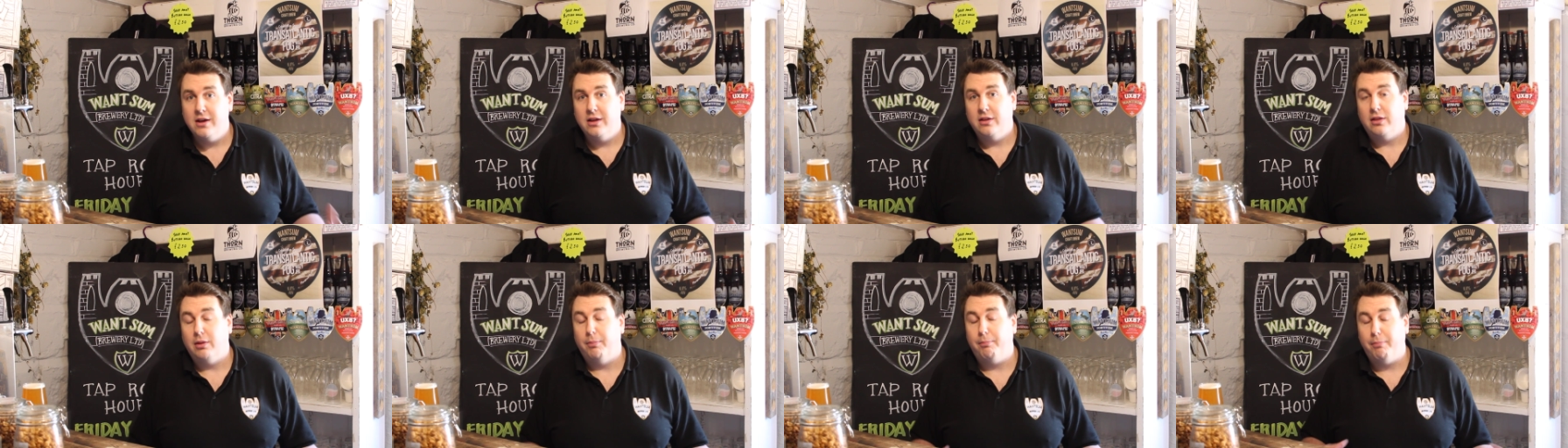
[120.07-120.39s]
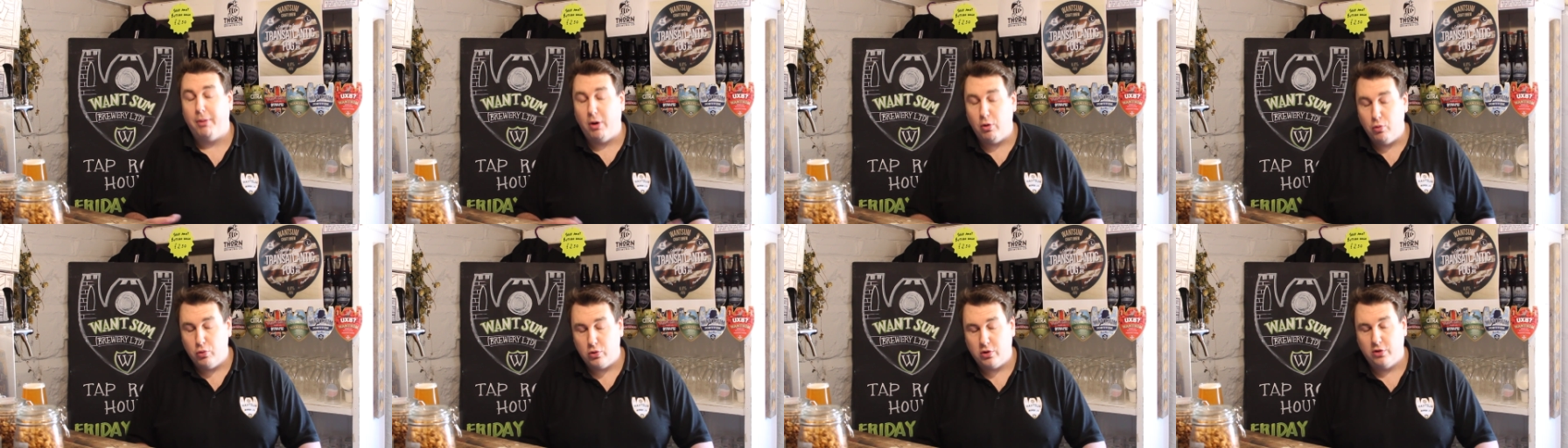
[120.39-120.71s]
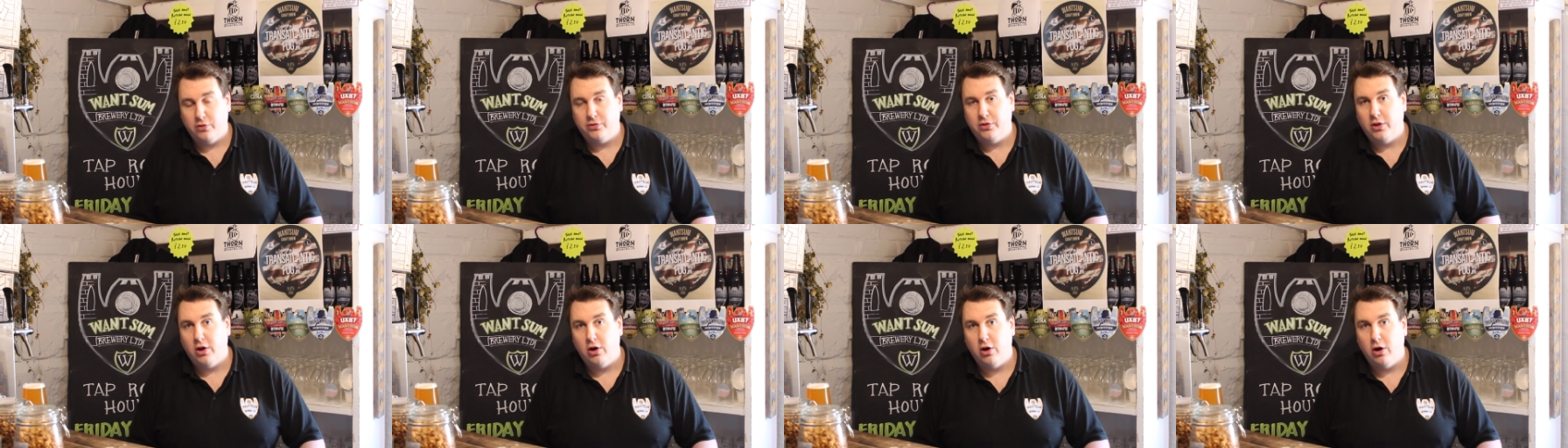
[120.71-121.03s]
the bulk
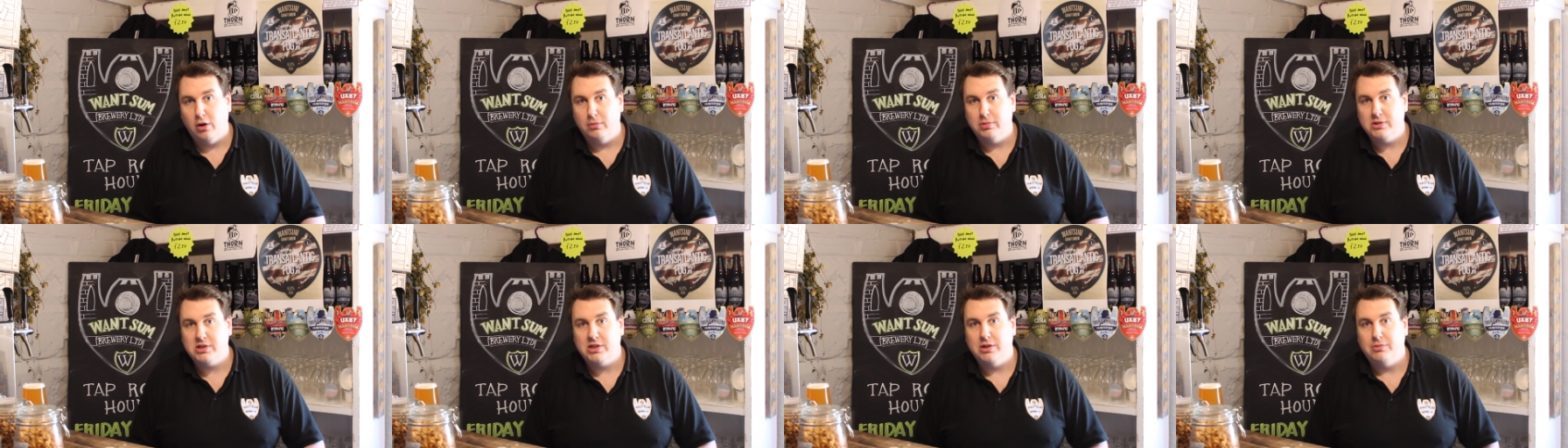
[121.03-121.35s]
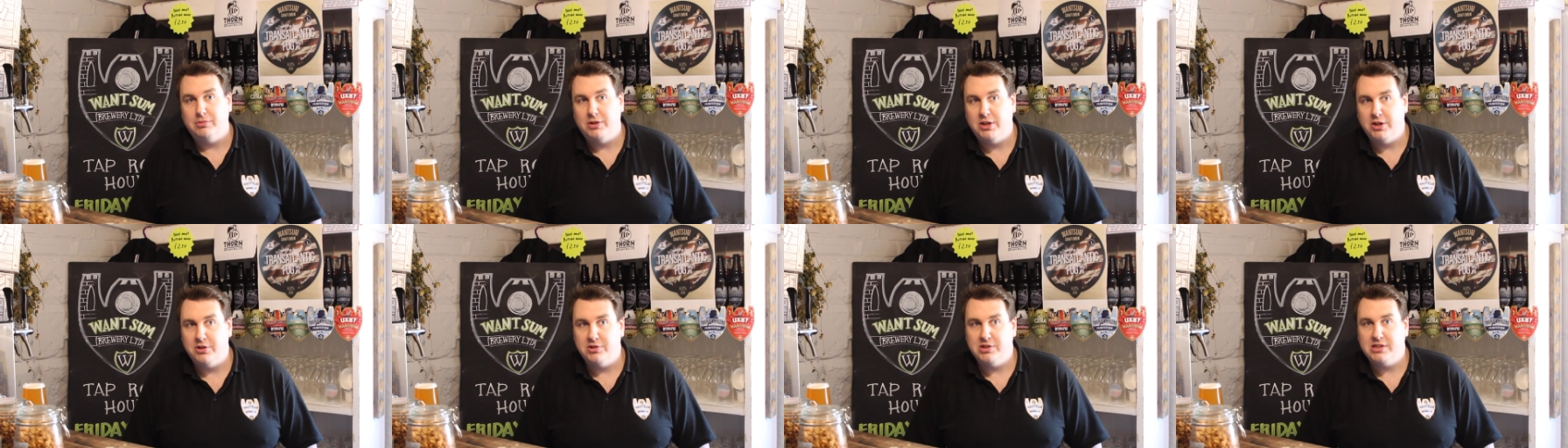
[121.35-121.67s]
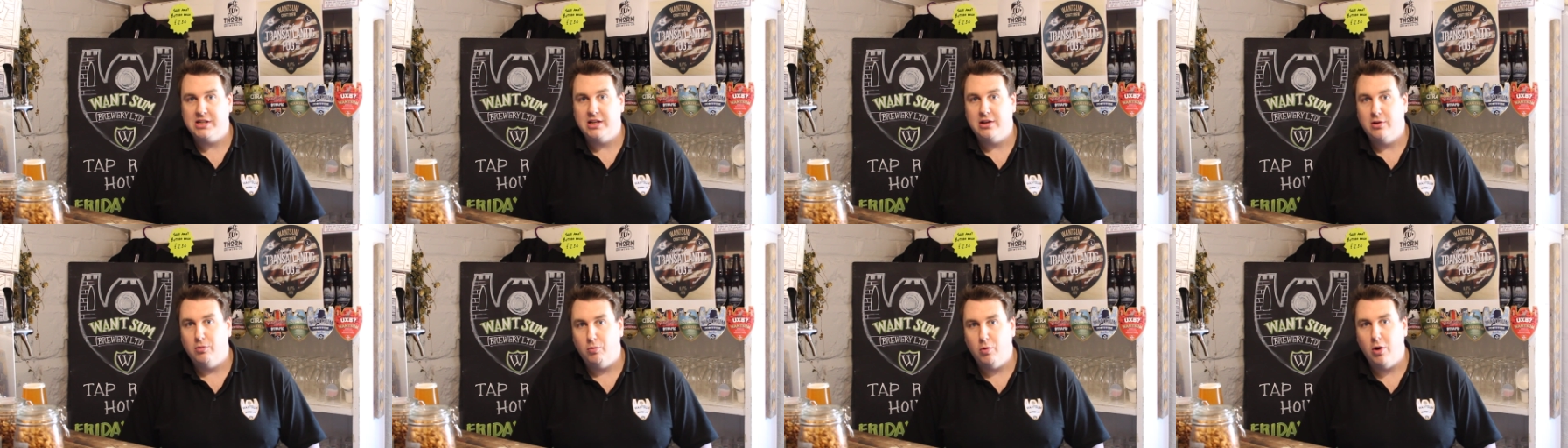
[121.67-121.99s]
of the hops that we
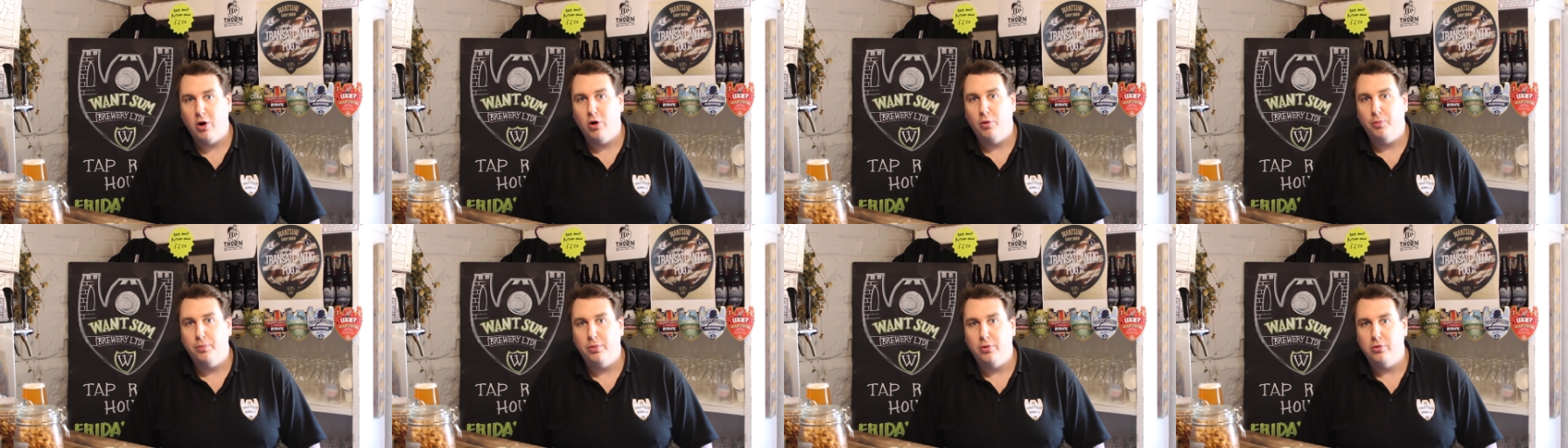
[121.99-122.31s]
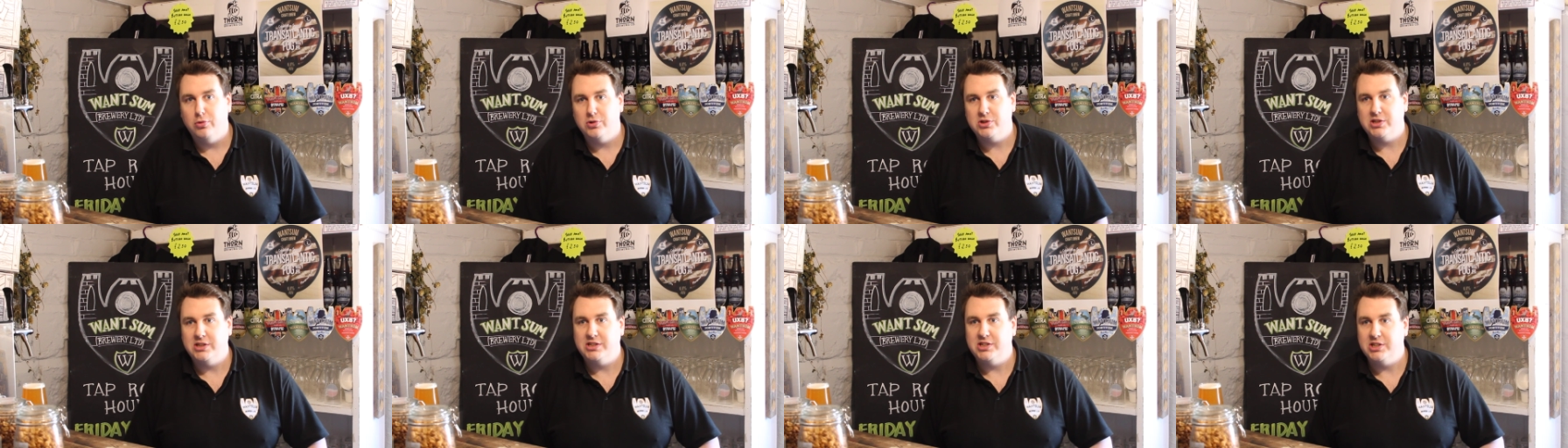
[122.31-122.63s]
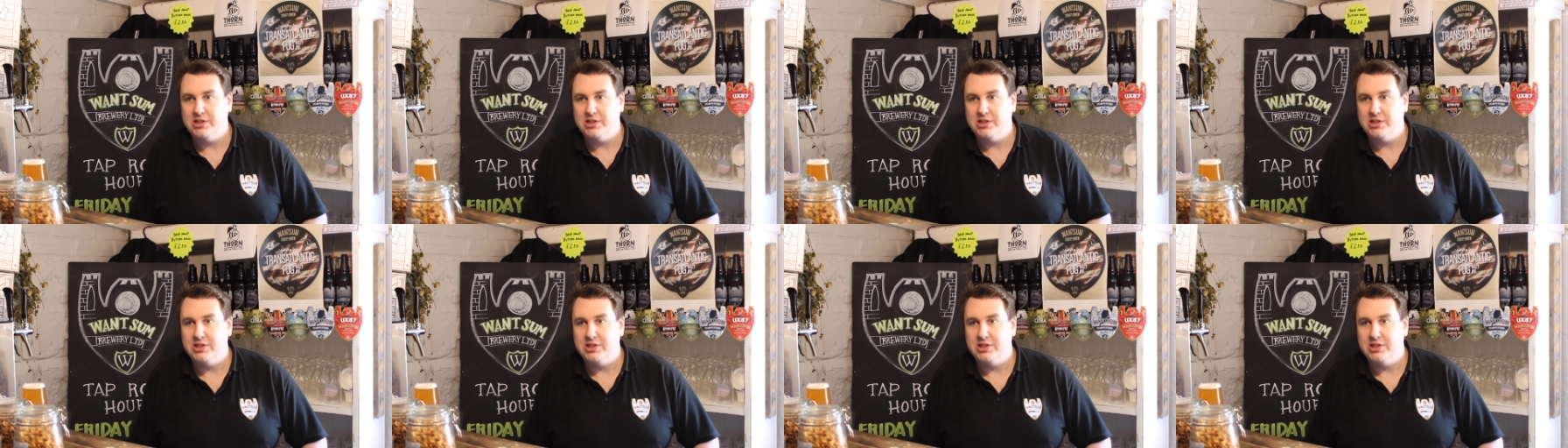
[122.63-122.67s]
used in the whirlpool to